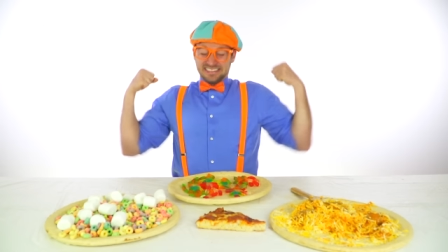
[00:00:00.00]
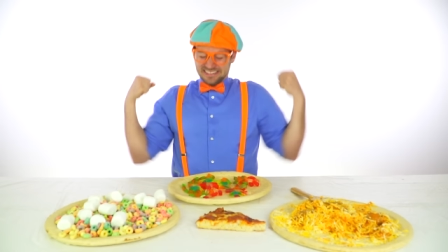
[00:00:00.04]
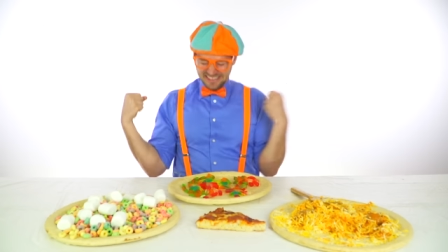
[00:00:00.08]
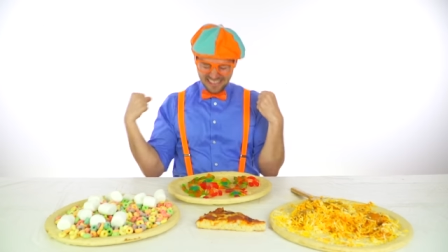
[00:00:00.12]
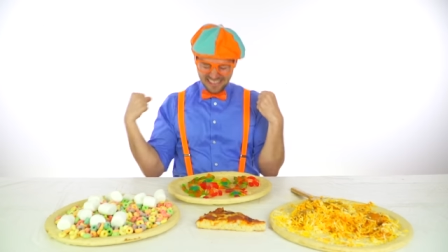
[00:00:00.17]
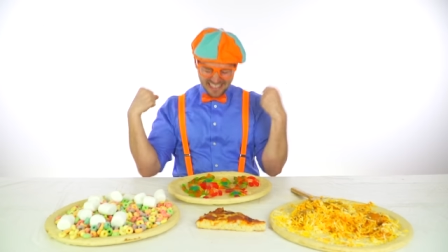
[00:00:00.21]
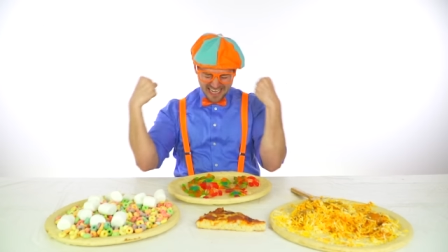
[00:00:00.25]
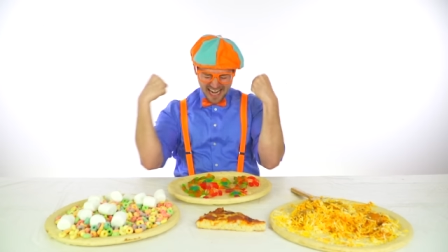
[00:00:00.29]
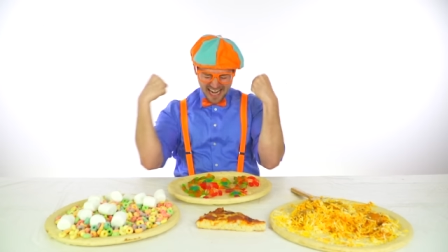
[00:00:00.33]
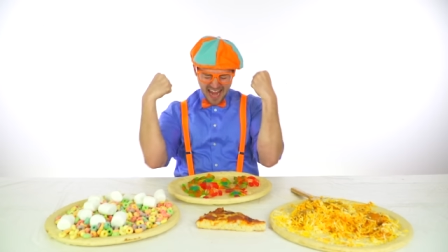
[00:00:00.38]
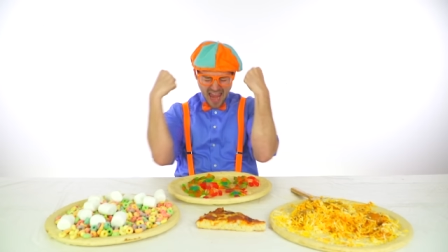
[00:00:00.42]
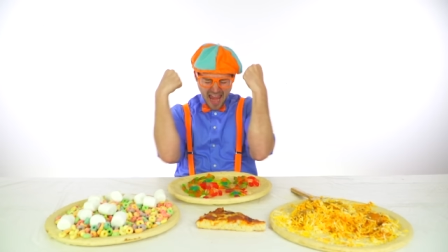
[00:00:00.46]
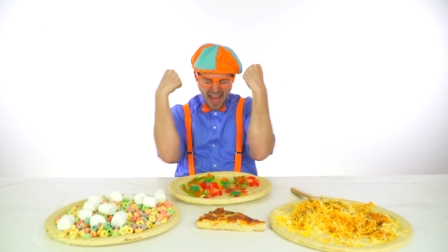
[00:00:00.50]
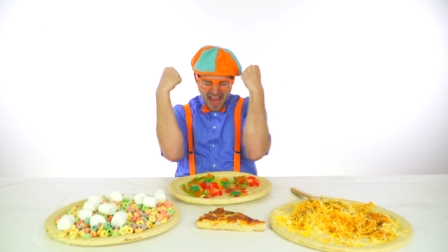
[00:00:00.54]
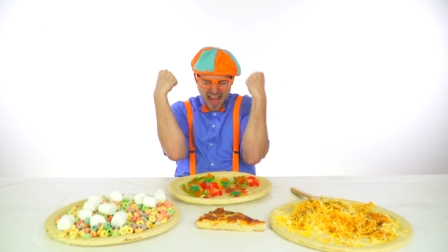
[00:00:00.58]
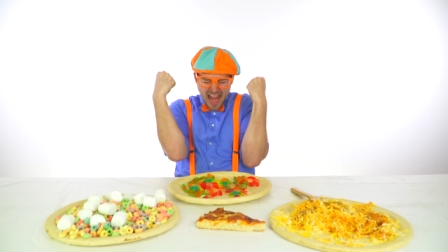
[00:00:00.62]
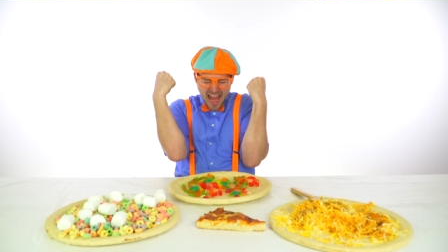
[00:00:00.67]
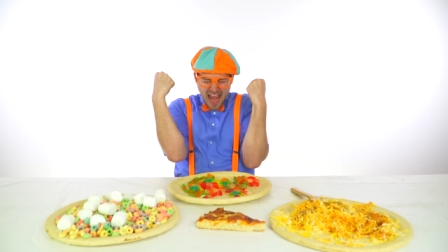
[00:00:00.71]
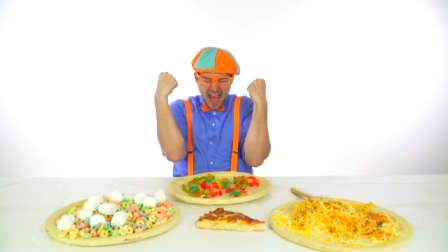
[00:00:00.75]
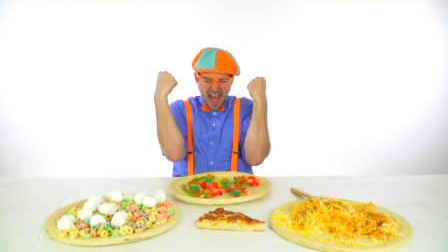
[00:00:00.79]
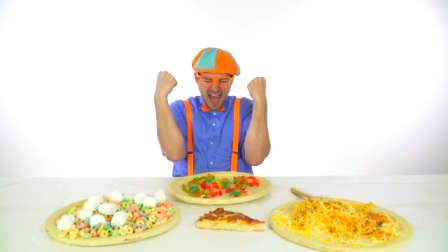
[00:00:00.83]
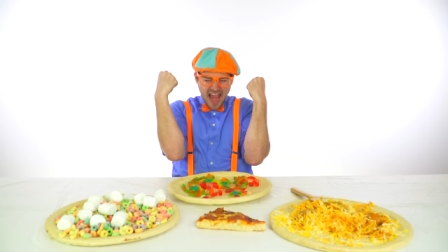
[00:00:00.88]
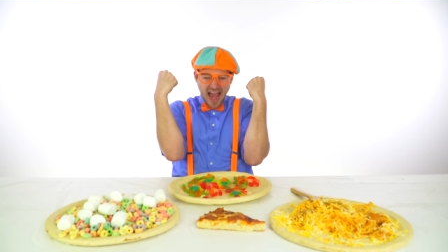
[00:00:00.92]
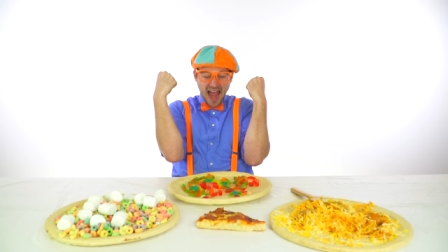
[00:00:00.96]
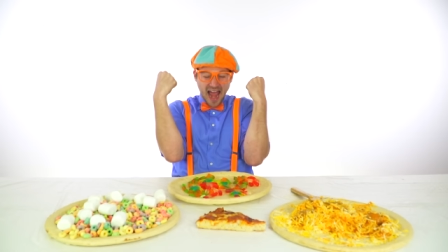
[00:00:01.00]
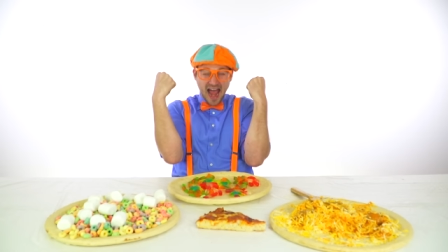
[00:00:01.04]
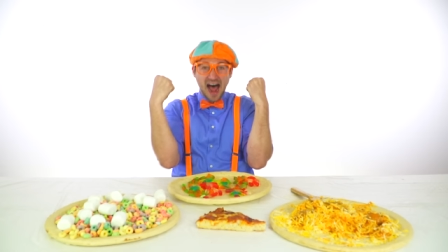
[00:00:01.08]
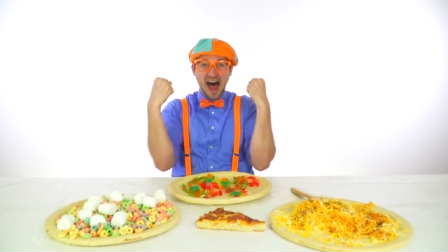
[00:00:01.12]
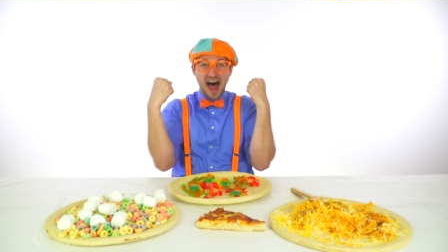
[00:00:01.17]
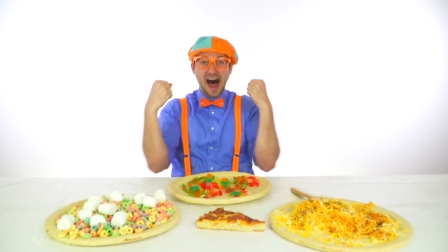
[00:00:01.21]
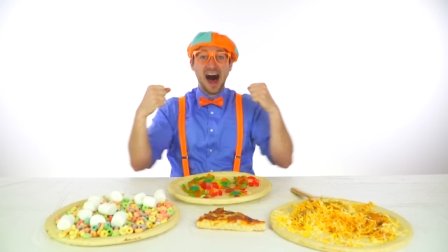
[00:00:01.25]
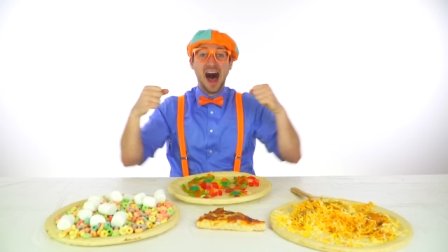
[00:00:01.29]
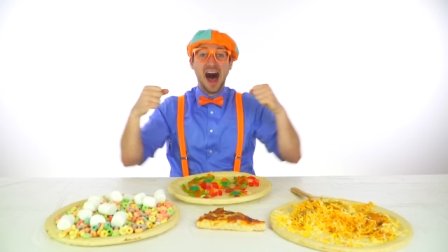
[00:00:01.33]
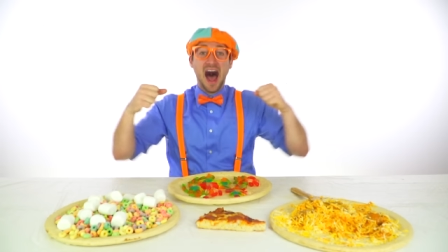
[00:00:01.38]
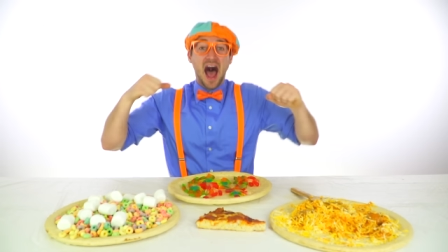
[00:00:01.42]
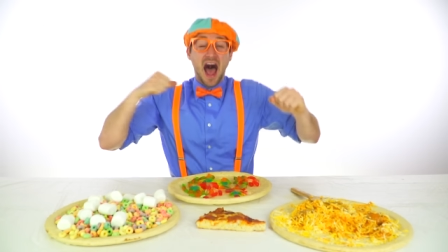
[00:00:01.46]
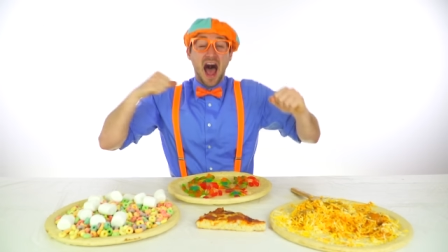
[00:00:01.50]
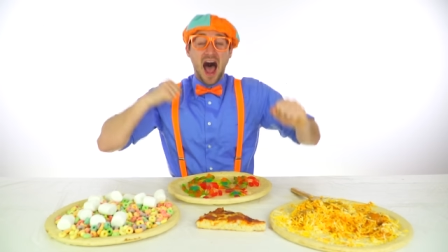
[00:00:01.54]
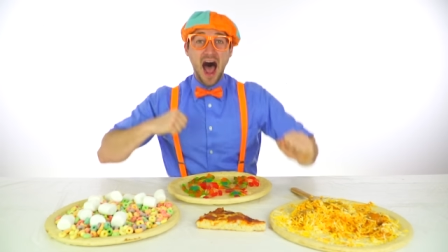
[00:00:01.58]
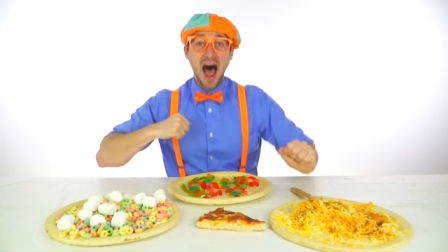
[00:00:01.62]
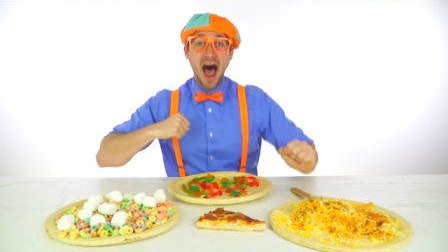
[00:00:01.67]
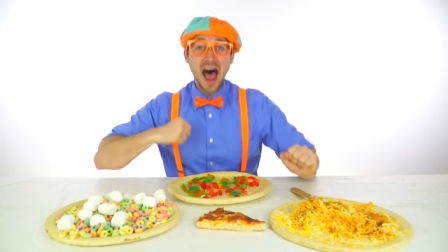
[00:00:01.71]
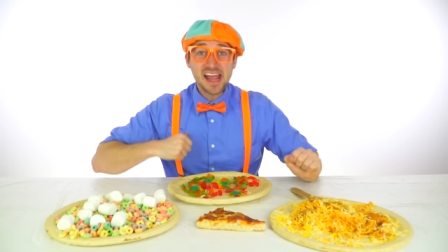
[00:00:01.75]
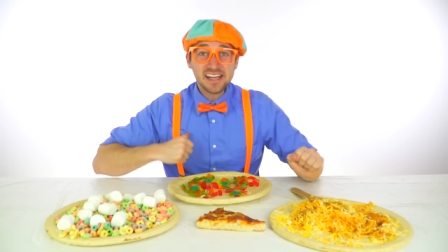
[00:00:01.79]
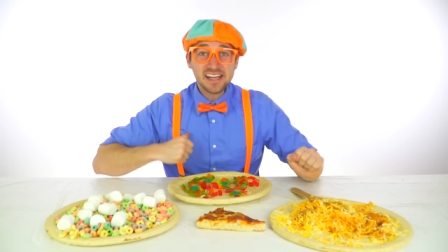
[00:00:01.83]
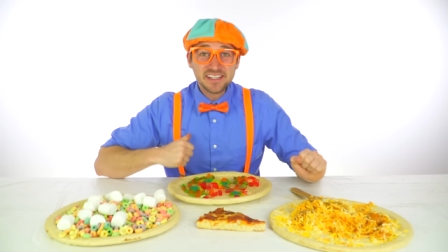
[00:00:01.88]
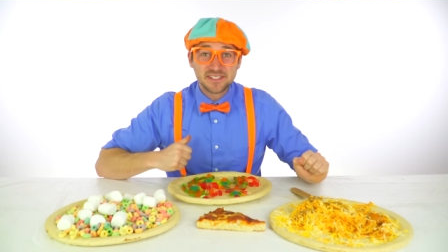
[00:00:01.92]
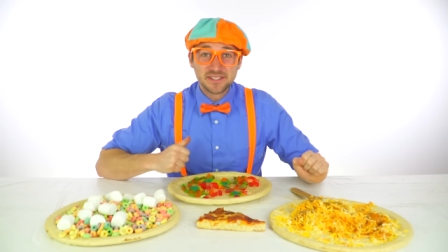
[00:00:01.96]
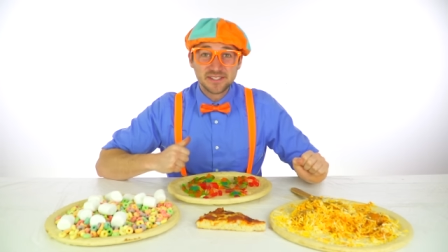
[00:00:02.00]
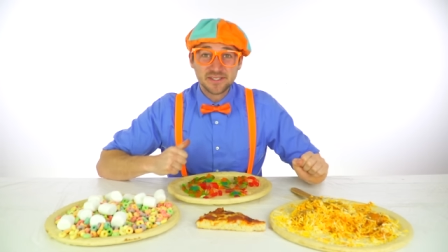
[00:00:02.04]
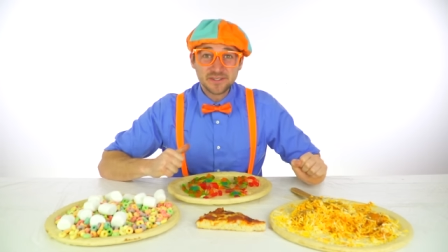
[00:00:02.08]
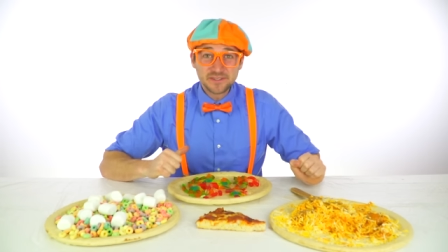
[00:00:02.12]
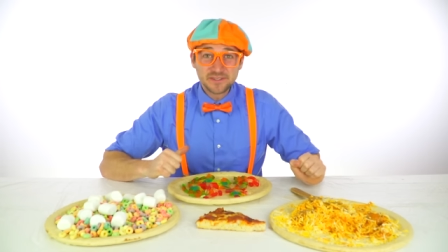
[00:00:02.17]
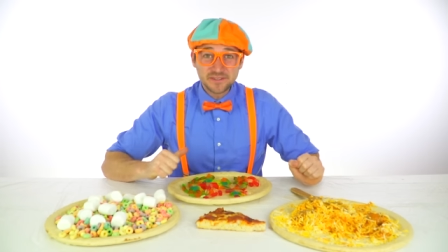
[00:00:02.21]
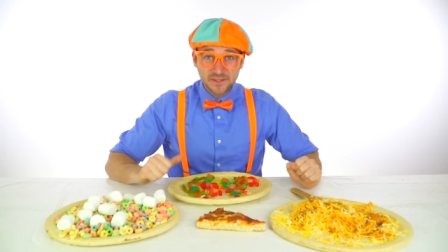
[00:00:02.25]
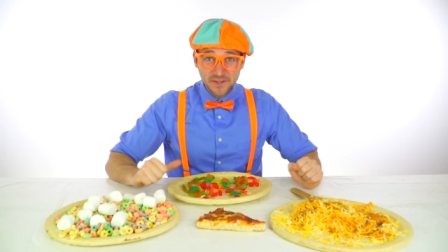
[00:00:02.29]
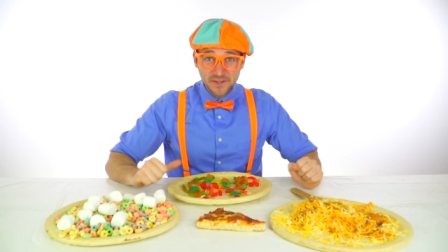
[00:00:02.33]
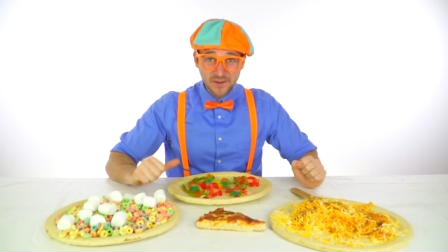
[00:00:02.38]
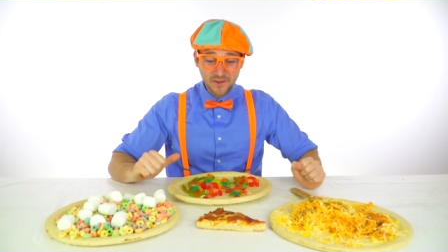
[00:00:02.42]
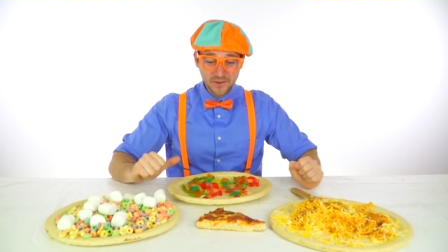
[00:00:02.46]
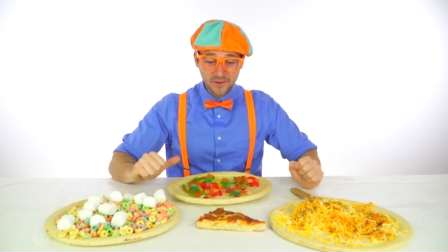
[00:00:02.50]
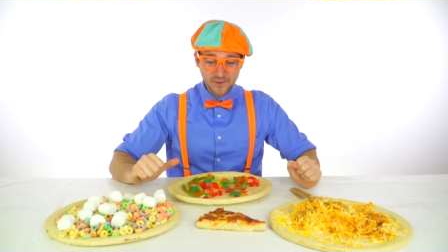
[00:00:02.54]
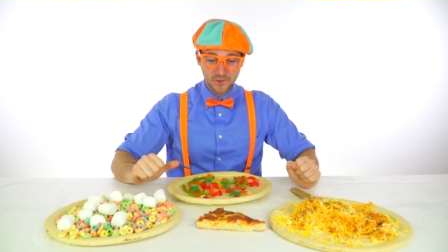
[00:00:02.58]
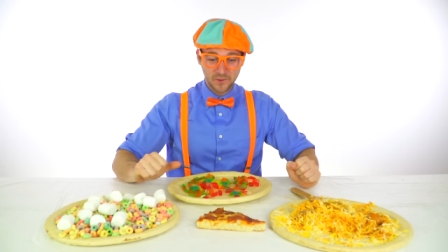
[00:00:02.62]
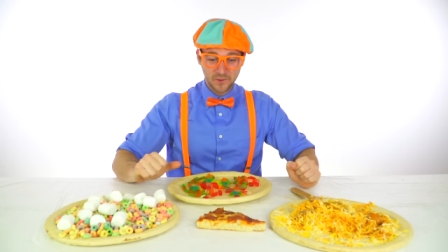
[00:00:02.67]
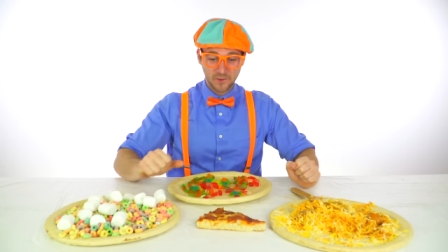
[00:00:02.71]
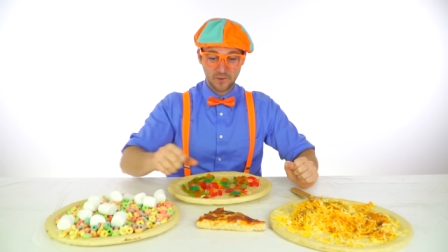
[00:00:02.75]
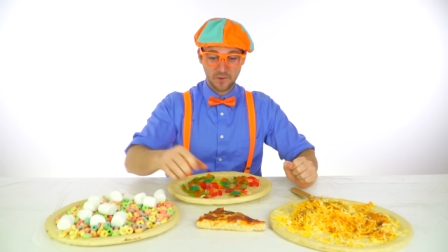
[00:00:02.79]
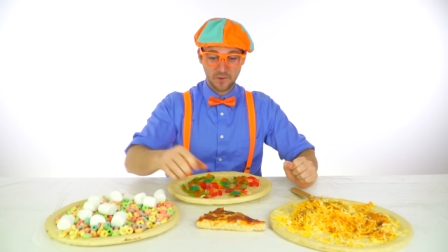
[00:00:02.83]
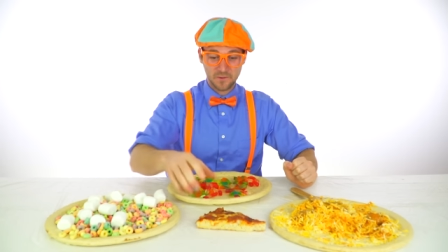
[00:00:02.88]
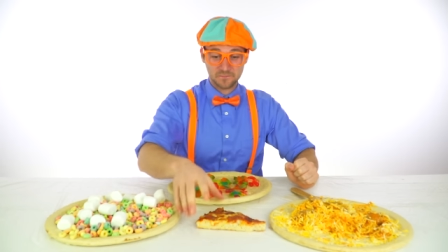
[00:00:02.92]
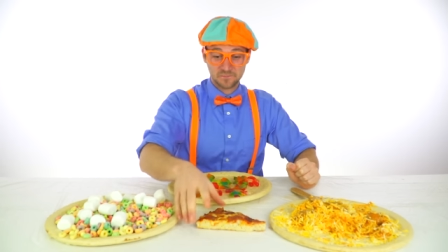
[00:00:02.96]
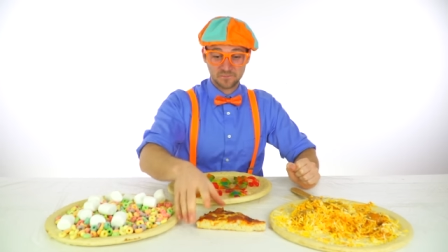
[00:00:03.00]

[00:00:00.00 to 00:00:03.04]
Yeah! I do too!